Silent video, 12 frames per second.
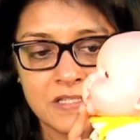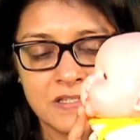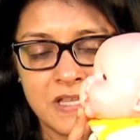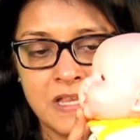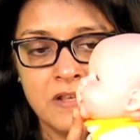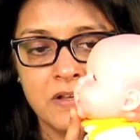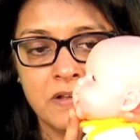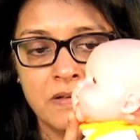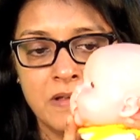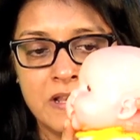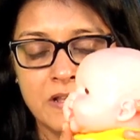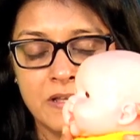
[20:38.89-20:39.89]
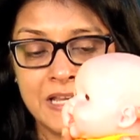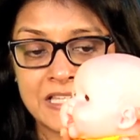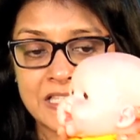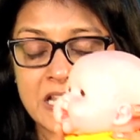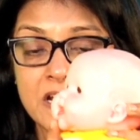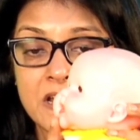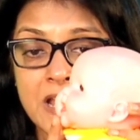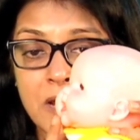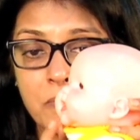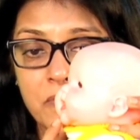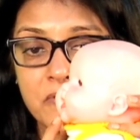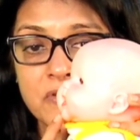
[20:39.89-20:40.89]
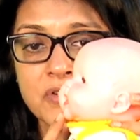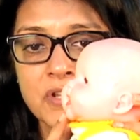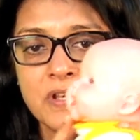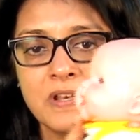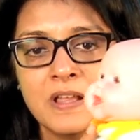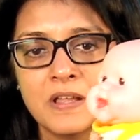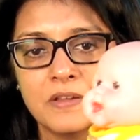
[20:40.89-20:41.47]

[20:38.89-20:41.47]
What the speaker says: say in a extended neck position,